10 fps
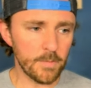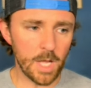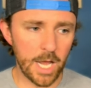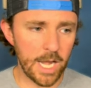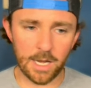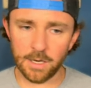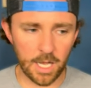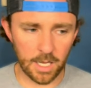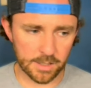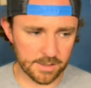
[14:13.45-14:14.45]
and
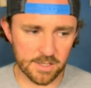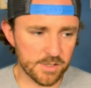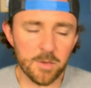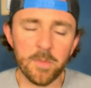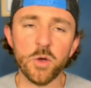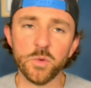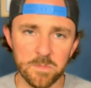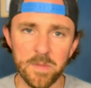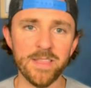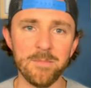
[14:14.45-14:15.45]
just somebody who's
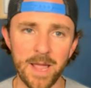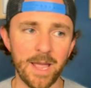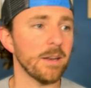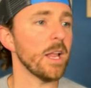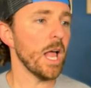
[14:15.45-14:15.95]
been the man,